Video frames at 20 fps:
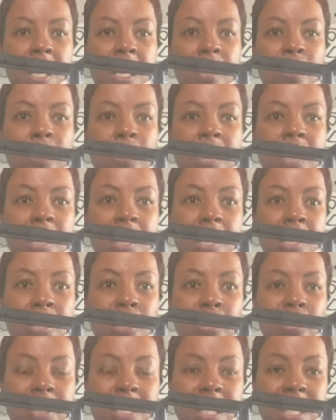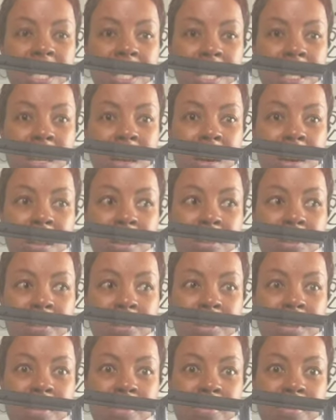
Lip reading: It was under $10.